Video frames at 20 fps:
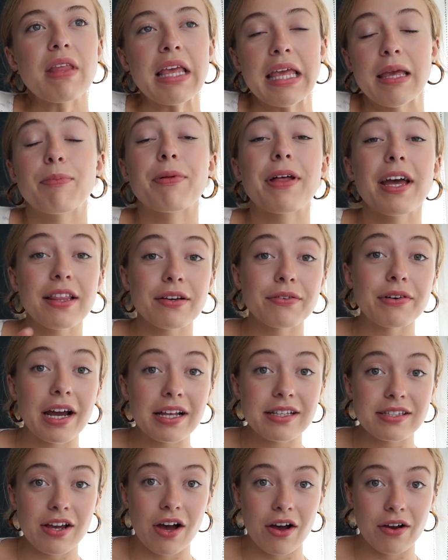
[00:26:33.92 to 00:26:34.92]
he played the
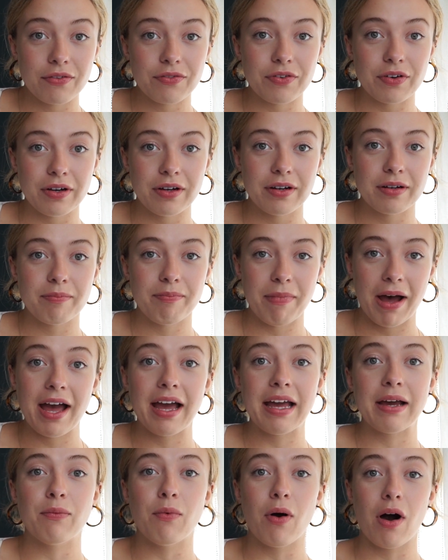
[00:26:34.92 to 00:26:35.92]
right song for
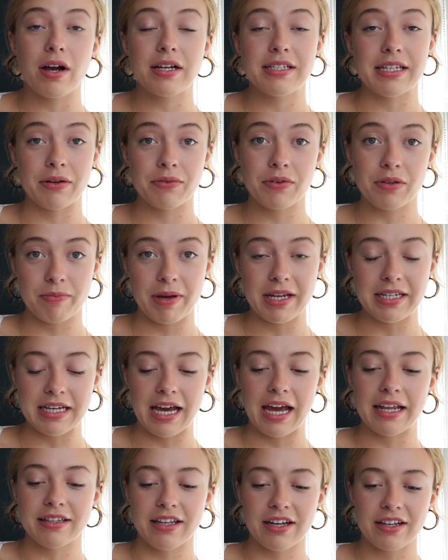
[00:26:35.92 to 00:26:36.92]
my walk down with my
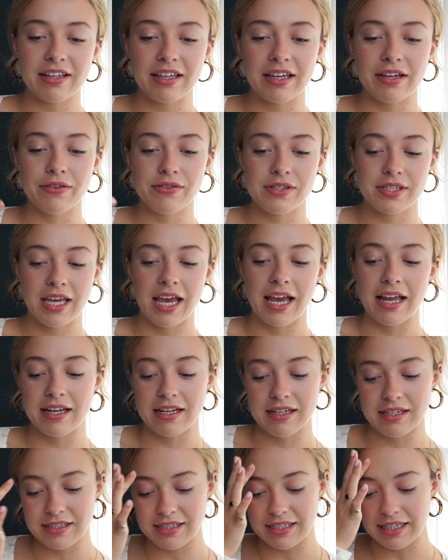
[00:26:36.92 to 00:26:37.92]
dad. Luckily, it was
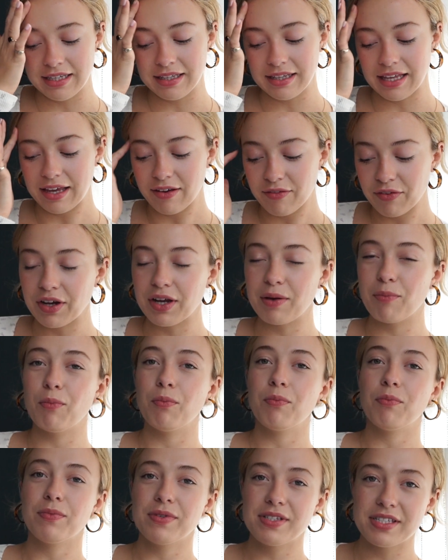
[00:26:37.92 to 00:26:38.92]
Canon in D, like very
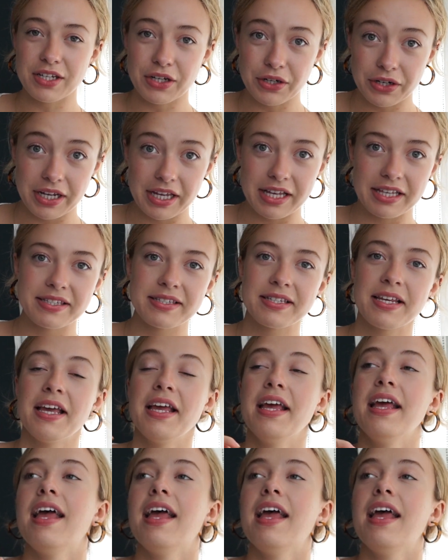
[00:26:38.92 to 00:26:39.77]
serious.